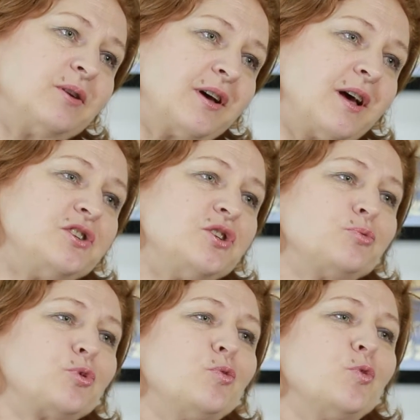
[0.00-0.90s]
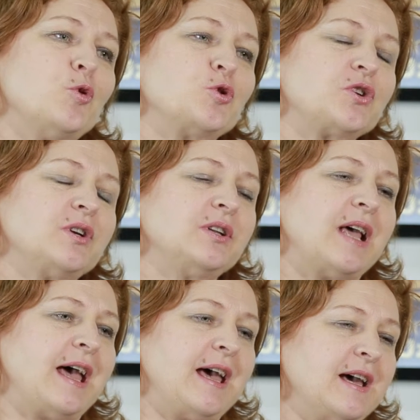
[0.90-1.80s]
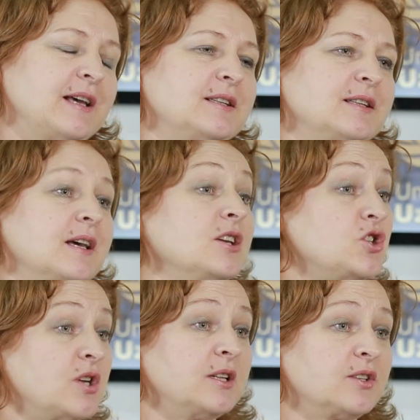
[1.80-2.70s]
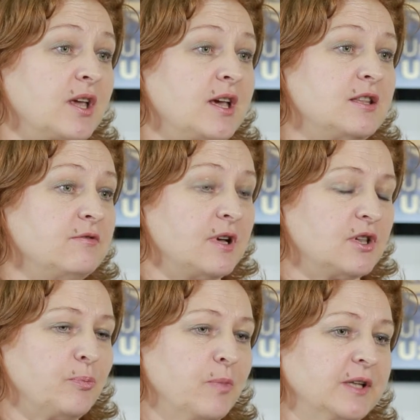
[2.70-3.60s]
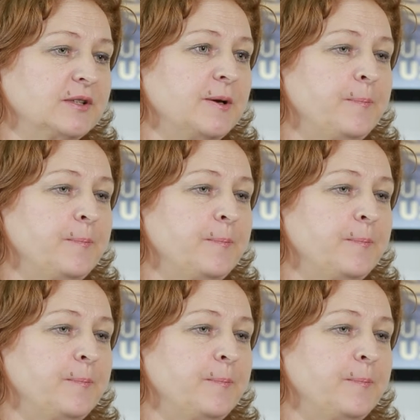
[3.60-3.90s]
hygiene promotion and childcare development.